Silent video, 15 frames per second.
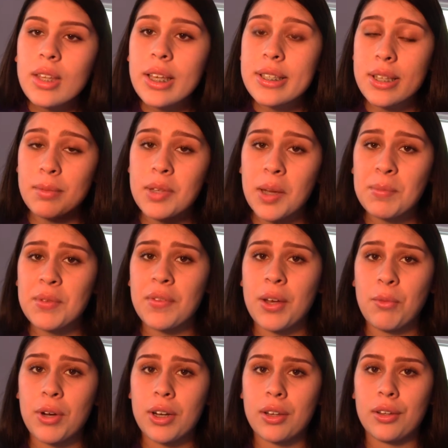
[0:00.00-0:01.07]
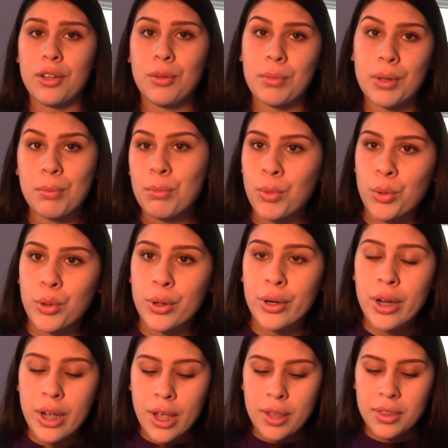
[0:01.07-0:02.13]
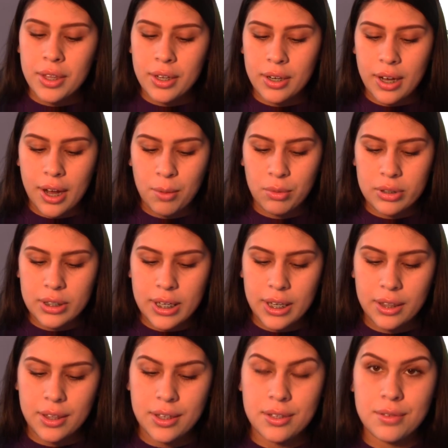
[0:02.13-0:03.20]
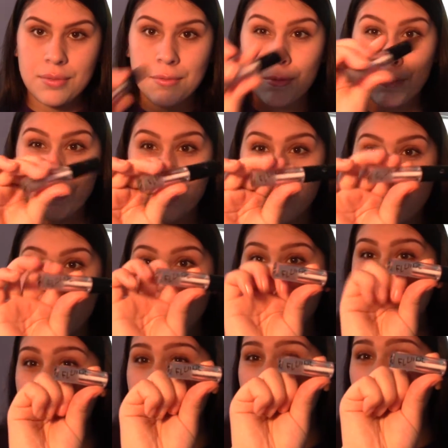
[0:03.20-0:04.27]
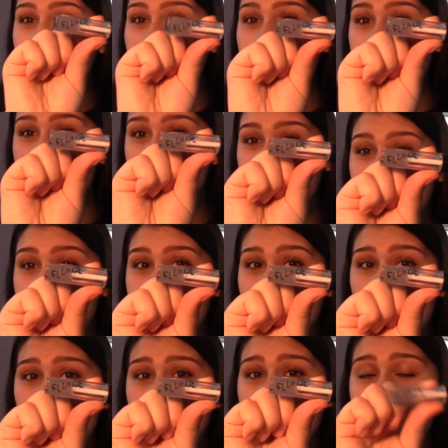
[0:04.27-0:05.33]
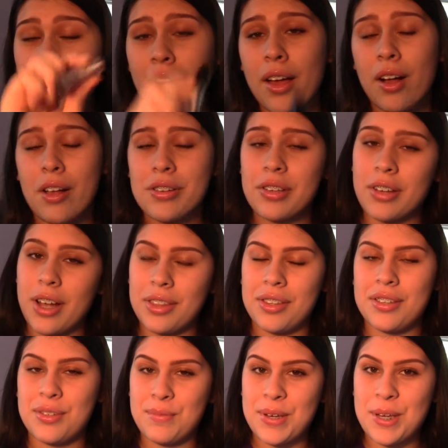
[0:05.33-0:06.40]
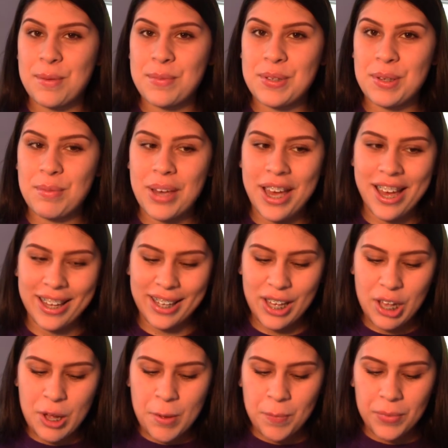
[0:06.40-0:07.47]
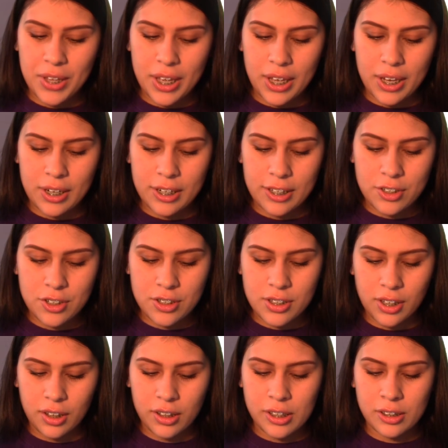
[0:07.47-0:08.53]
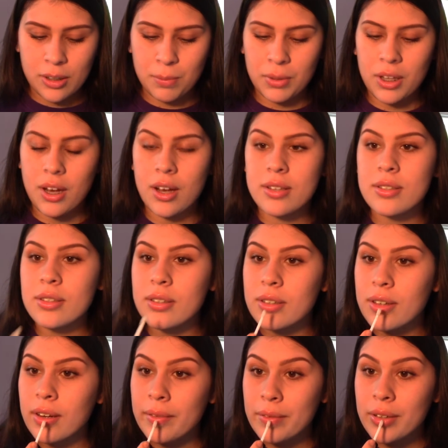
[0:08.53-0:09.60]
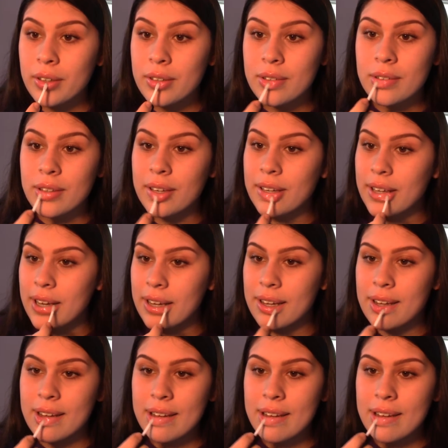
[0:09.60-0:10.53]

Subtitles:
if I want it a little bit more, then I will take this Fluid, I think it's called. I also got this in my Ipsy bag. And it's just a clear lip gloss, and I really do like it.